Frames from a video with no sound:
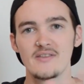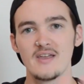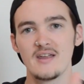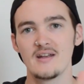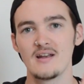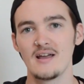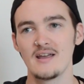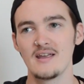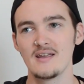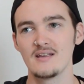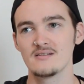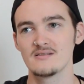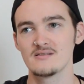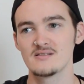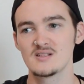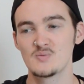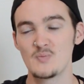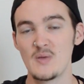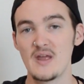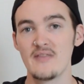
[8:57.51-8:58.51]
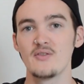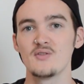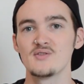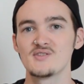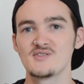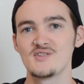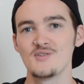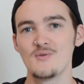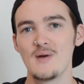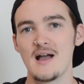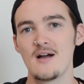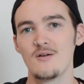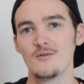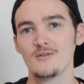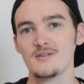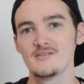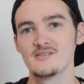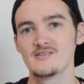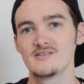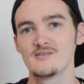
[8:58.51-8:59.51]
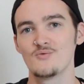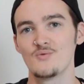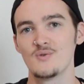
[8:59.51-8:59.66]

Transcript: then I spend those 2 hours